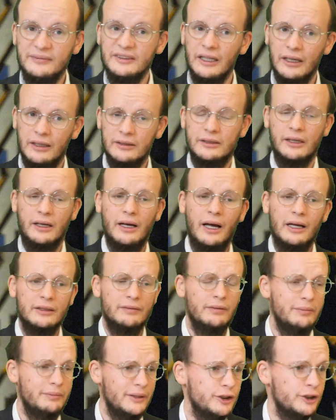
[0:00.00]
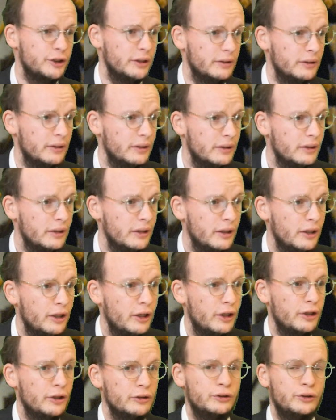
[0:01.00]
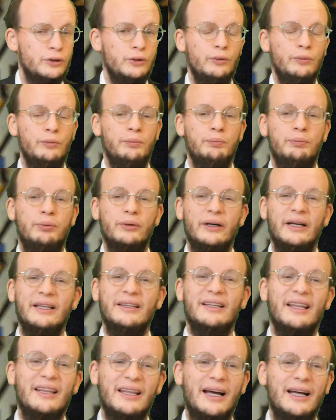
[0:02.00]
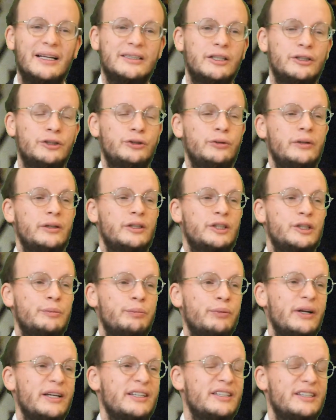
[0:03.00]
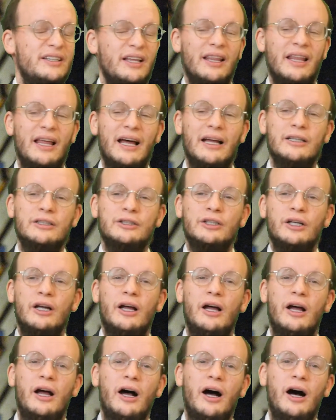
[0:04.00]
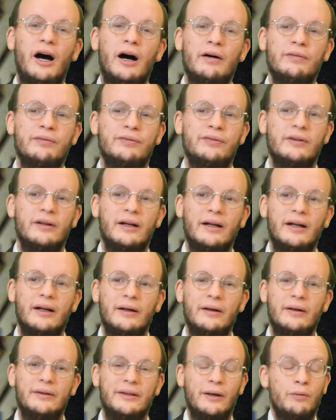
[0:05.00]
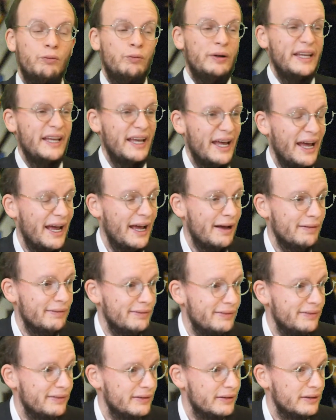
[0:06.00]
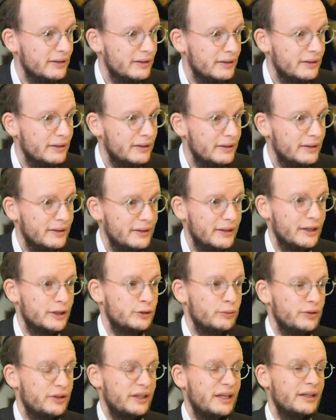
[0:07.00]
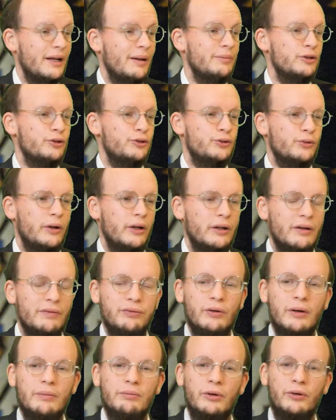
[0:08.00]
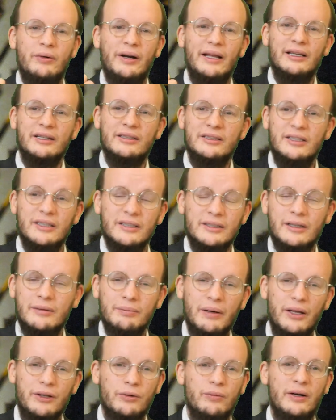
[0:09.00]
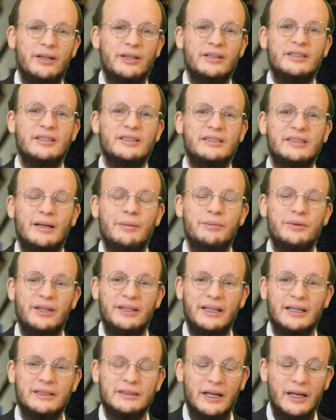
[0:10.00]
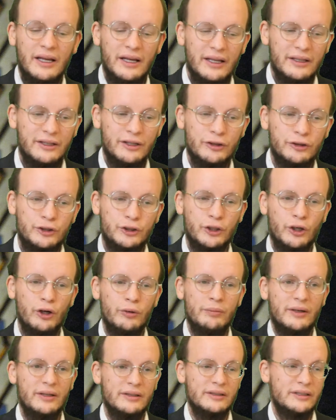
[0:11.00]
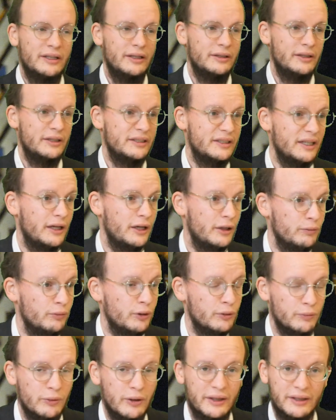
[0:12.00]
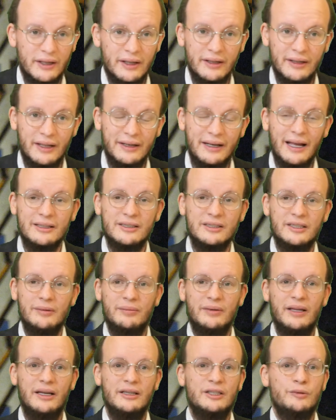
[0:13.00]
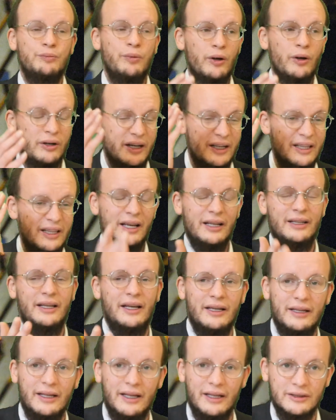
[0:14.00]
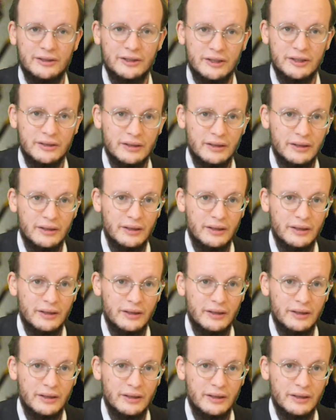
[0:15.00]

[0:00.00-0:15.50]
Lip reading: It's a kind of a mission to bring the light and to express the light of that we have, that's within Am Yisrael, of what morality is. And by the way, this is something that the Germans in the Second World War, the Nazi, they spoke clearly against.